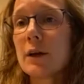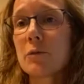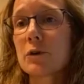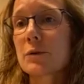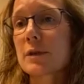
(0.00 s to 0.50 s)

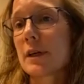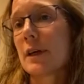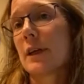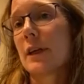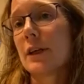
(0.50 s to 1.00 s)
which was
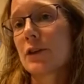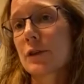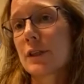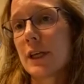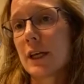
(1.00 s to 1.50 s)
an
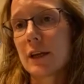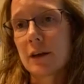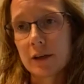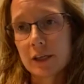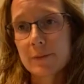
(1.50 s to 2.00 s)
interesting and
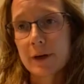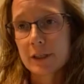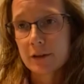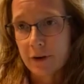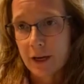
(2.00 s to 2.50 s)

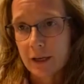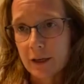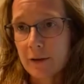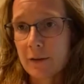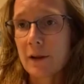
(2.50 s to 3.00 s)
unexpected finding.